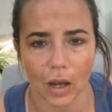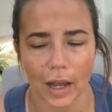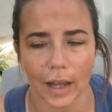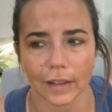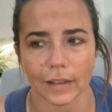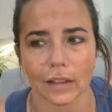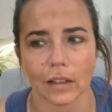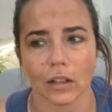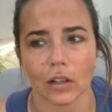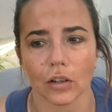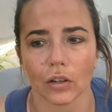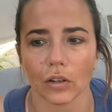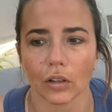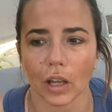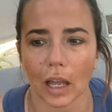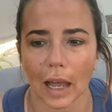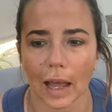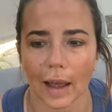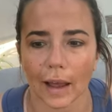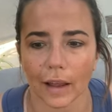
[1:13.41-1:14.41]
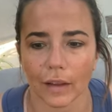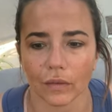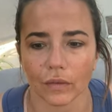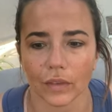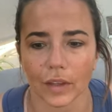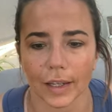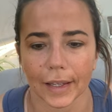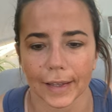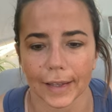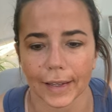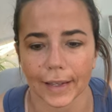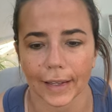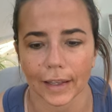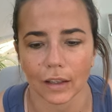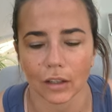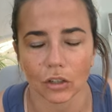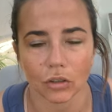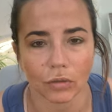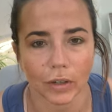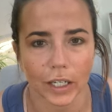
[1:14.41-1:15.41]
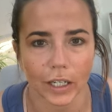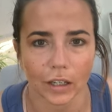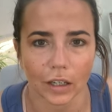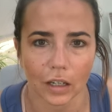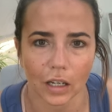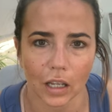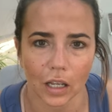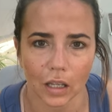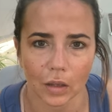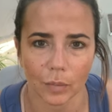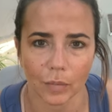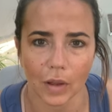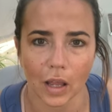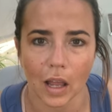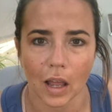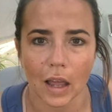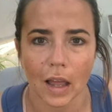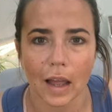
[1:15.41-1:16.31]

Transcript: I had a look at the curriculum